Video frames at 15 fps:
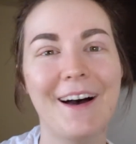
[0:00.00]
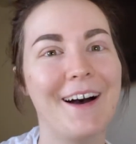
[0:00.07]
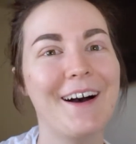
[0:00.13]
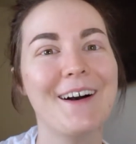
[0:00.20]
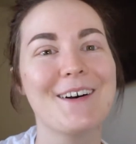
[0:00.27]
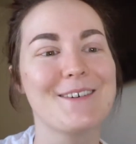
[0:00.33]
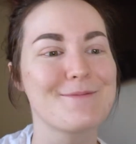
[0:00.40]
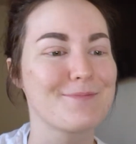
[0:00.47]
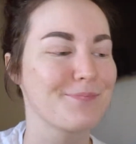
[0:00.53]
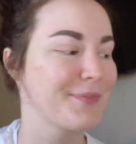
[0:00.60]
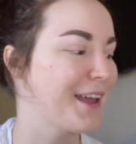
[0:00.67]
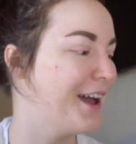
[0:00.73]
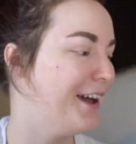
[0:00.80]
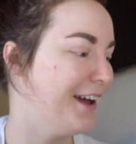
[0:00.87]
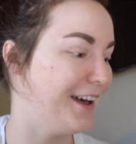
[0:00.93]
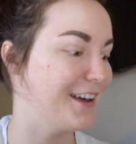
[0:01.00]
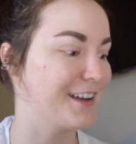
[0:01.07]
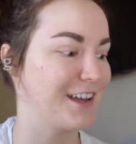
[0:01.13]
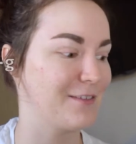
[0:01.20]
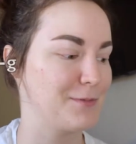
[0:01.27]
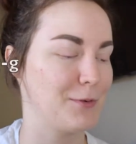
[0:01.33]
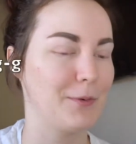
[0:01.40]
And
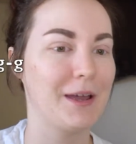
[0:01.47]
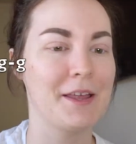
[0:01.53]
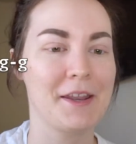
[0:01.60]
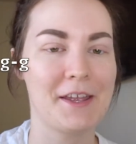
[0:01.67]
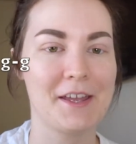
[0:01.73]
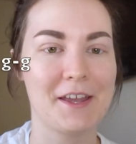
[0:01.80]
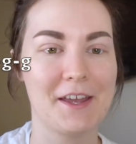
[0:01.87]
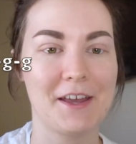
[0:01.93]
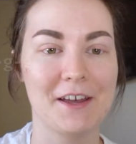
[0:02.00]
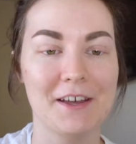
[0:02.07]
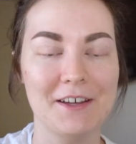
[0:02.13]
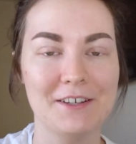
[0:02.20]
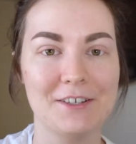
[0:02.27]
I've been waiting